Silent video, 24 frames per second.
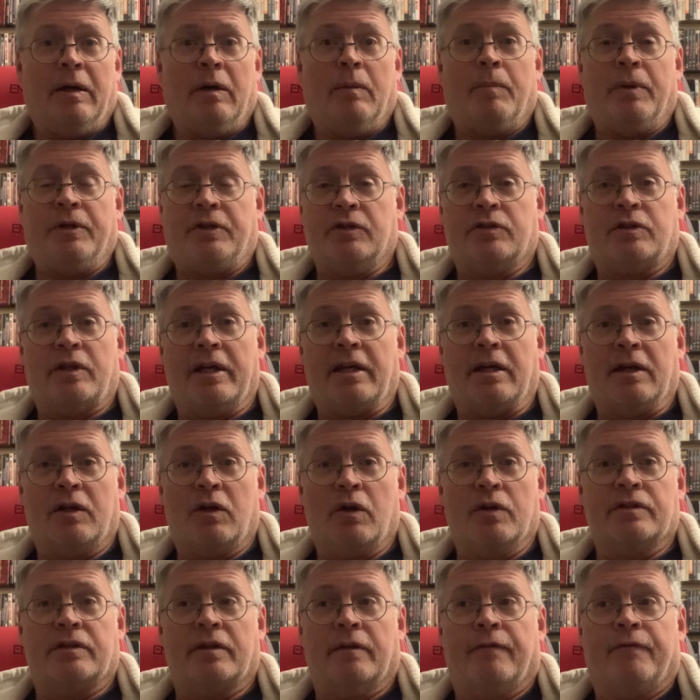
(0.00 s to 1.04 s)
But just like in
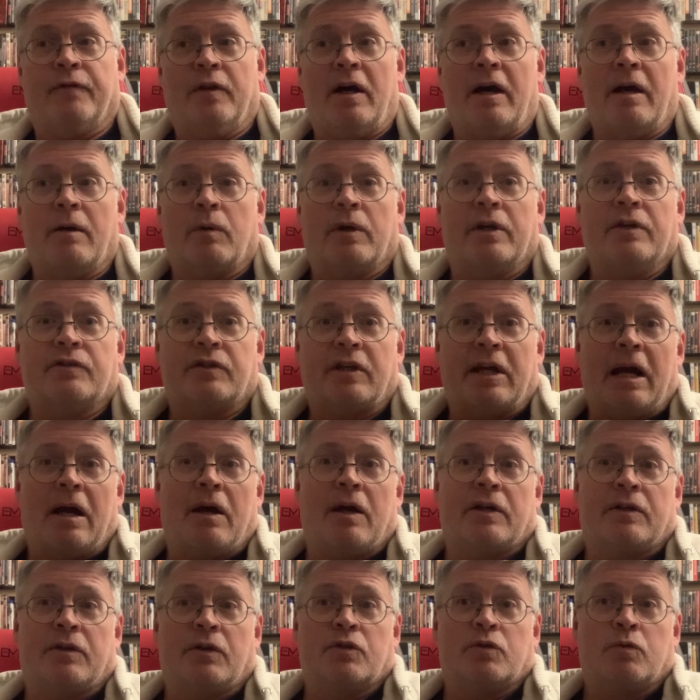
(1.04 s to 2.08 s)
Curse of the Fly, where his
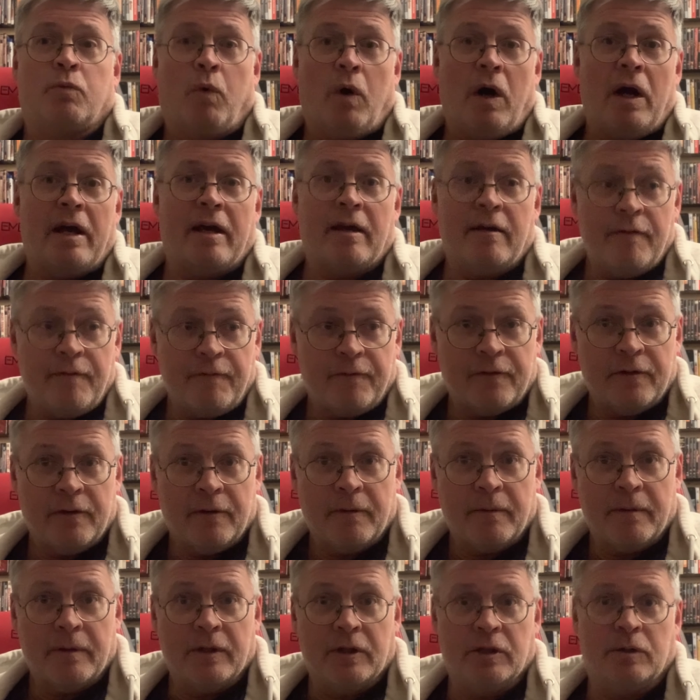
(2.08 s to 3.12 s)
character's wife
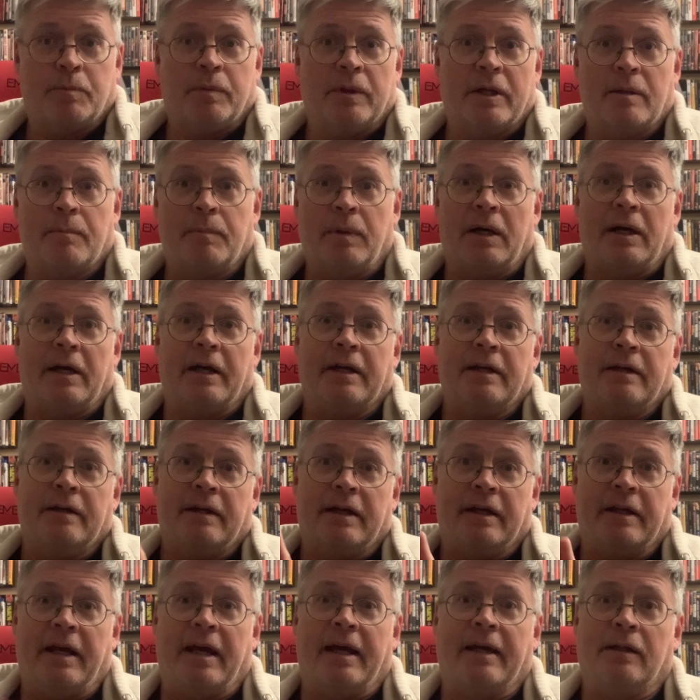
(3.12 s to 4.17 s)
is played by
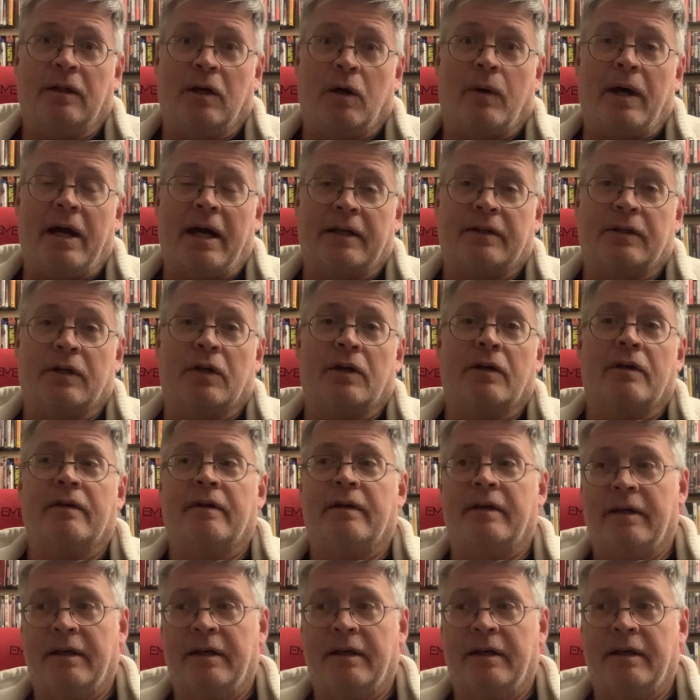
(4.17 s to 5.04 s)
an Anglo actor,